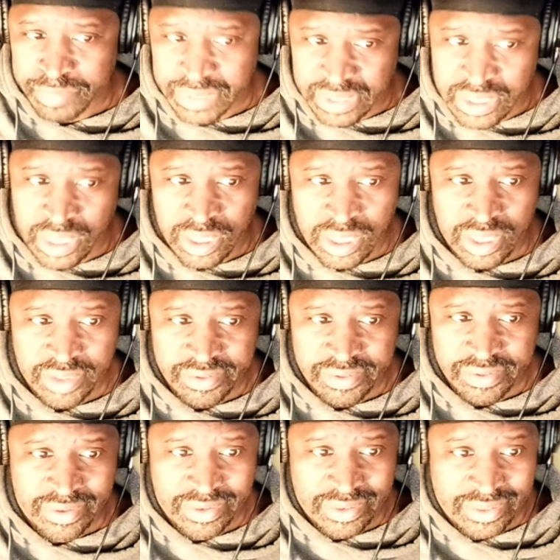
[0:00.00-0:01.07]

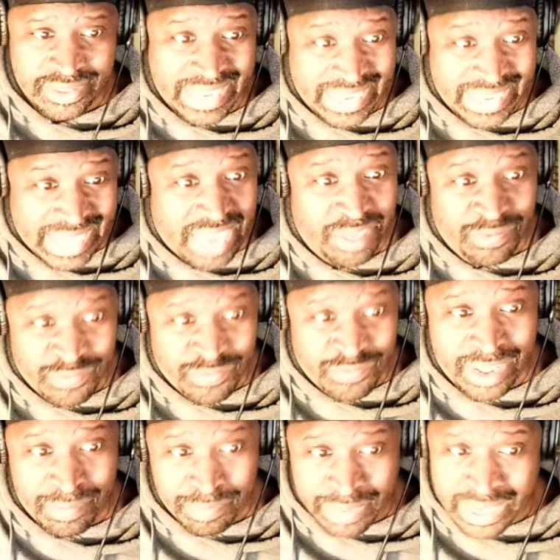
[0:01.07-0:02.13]
Because they got a
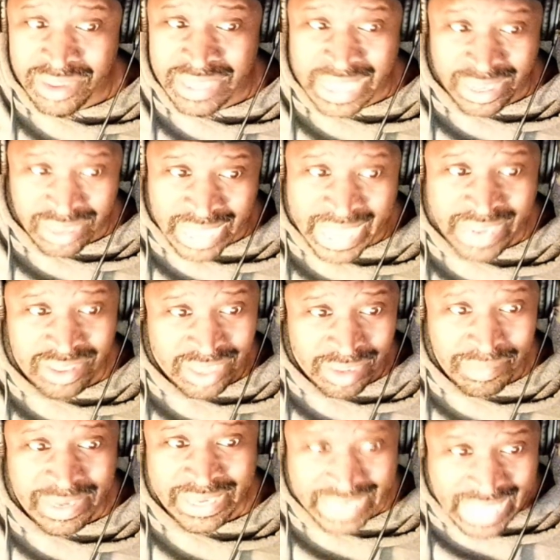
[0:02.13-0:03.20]
fan base that like
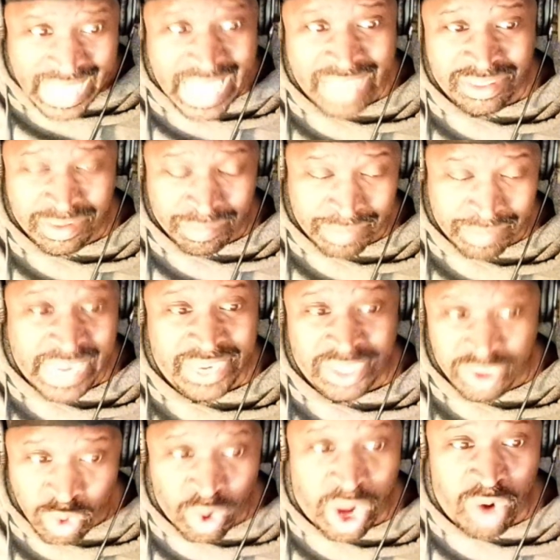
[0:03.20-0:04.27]
them and in high
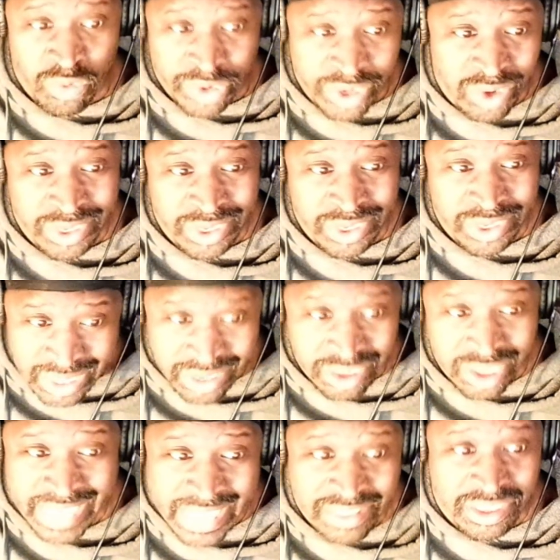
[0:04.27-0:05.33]
demand, and URL and them
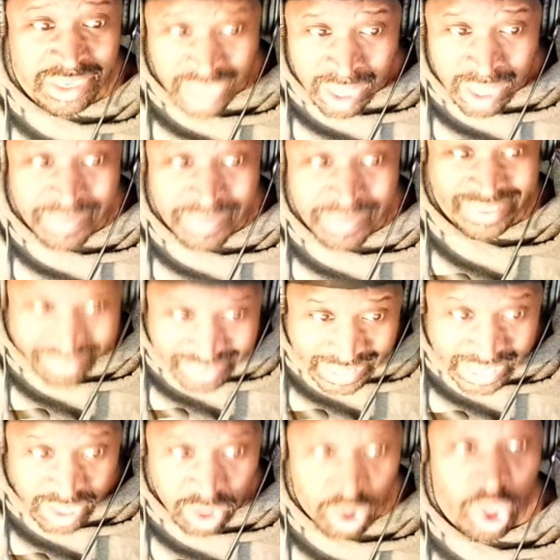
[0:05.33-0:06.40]
can look at the numbers and
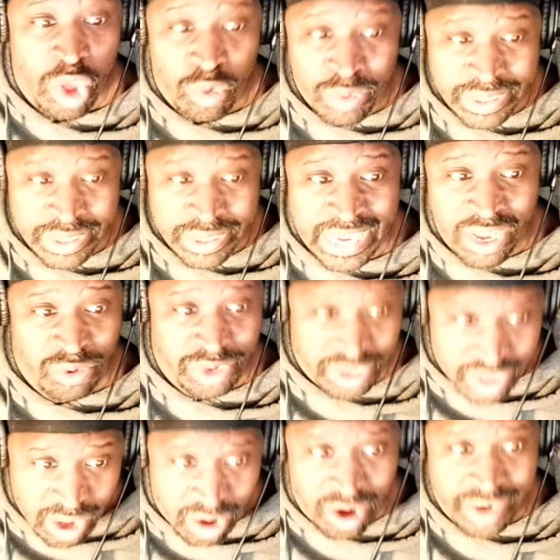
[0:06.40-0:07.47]
tell when they on
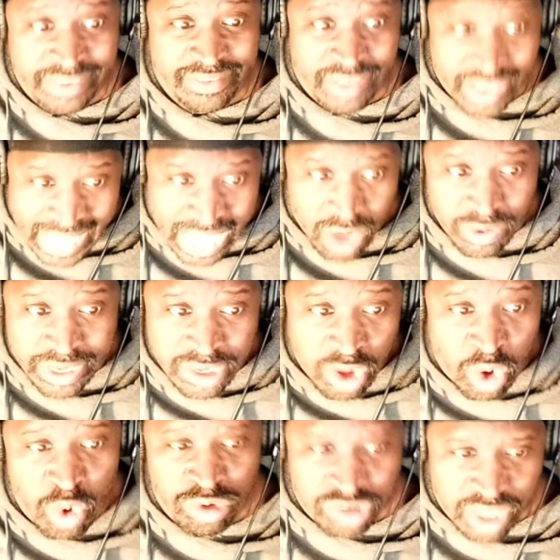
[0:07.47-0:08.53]
the cards how
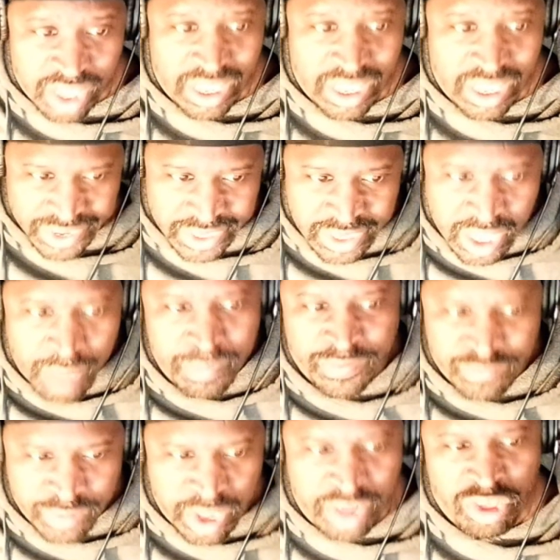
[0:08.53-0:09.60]
it goes, how the
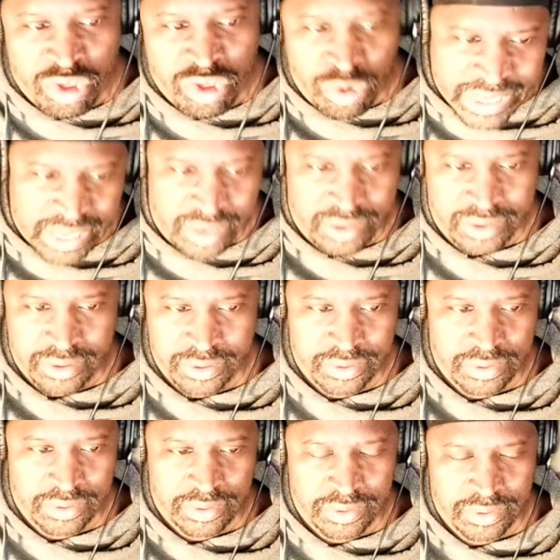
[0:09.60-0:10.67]
numbers fluctuate.
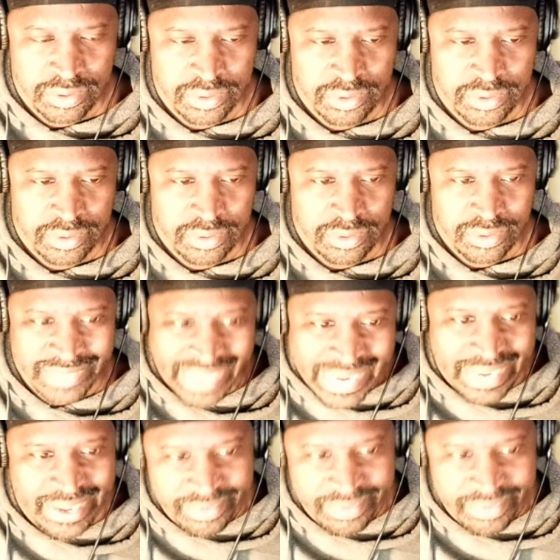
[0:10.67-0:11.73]

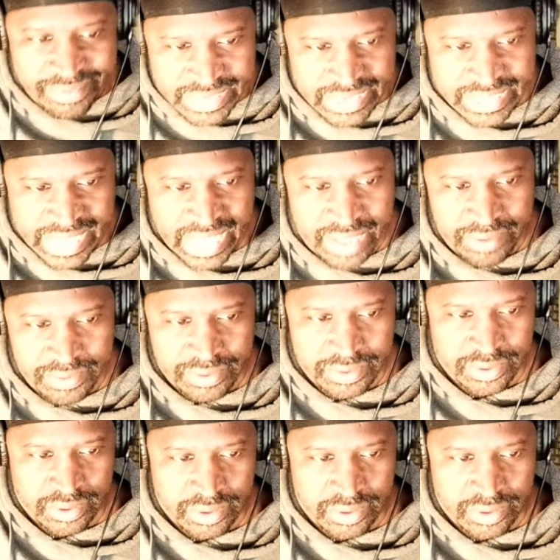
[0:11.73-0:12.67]
They can see that.